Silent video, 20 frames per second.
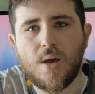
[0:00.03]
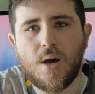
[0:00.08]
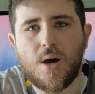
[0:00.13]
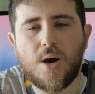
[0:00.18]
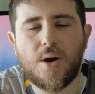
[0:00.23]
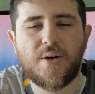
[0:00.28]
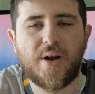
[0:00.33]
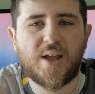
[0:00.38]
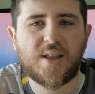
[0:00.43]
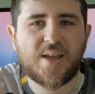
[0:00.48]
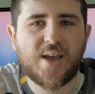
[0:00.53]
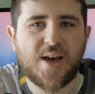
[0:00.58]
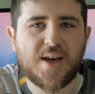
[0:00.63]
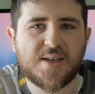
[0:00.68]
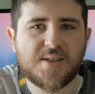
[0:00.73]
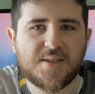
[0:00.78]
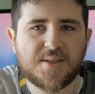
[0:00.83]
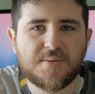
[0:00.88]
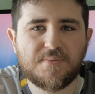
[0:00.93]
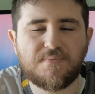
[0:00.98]
Alright
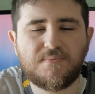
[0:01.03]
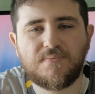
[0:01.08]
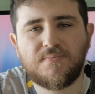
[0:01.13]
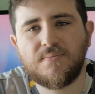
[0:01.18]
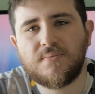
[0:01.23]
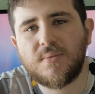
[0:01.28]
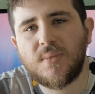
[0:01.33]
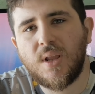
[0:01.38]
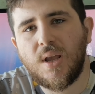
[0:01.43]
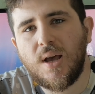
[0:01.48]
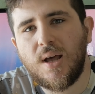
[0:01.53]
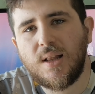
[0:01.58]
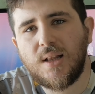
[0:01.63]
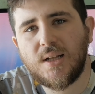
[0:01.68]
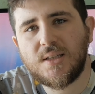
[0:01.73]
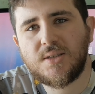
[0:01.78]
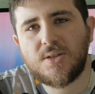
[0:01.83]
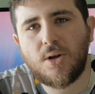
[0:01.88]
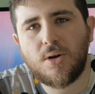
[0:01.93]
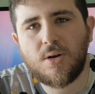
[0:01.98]
guys,
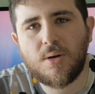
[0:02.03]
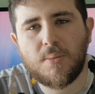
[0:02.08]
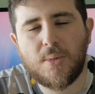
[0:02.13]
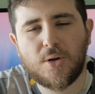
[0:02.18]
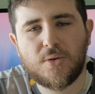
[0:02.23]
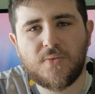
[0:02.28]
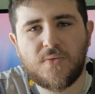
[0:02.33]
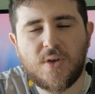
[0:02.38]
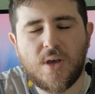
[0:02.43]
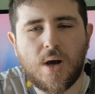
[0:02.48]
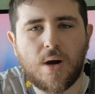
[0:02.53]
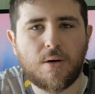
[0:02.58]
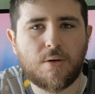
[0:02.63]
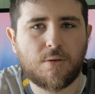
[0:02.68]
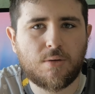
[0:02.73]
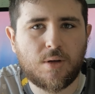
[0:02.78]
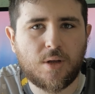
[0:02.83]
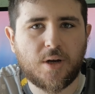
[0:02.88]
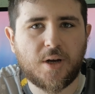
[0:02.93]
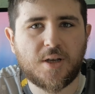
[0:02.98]
let's talk about
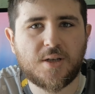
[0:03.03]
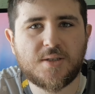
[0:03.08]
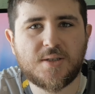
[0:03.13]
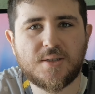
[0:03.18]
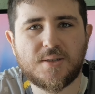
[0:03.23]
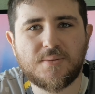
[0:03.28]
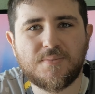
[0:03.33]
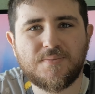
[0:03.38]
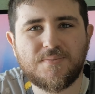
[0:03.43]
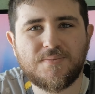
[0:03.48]
VR on Linux.